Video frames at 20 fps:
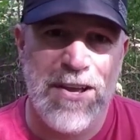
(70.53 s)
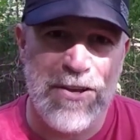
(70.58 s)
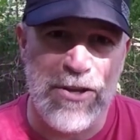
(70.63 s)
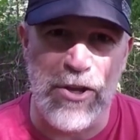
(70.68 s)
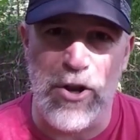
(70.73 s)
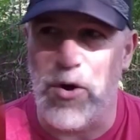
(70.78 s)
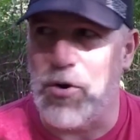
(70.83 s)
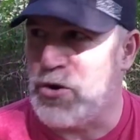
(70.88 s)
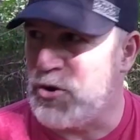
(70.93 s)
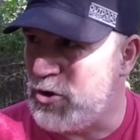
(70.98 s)

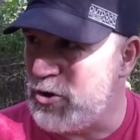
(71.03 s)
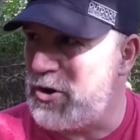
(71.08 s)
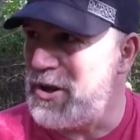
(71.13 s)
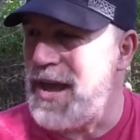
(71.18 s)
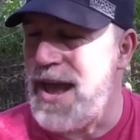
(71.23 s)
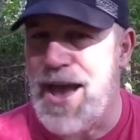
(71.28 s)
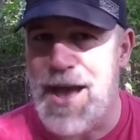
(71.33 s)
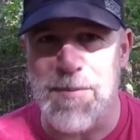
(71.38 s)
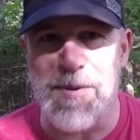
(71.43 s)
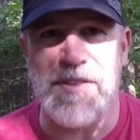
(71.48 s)
you know, good
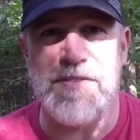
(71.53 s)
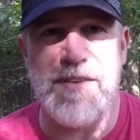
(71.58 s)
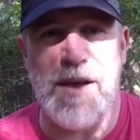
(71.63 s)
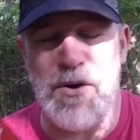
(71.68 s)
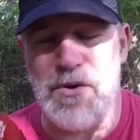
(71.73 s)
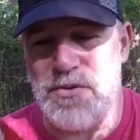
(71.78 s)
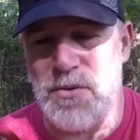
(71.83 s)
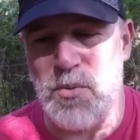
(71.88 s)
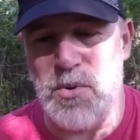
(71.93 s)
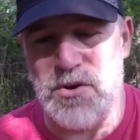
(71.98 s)
habits
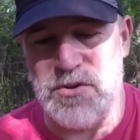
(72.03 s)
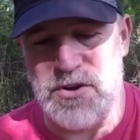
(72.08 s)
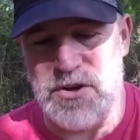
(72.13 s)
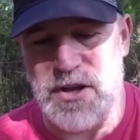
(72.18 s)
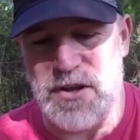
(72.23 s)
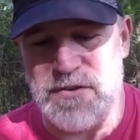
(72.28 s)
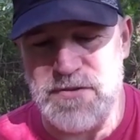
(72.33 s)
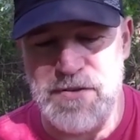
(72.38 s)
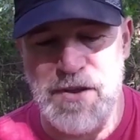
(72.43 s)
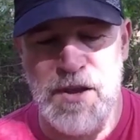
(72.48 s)
out in the
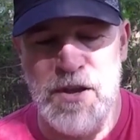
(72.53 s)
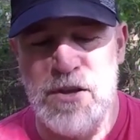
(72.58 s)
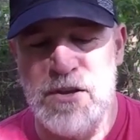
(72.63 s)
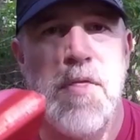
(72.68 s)
wilderness.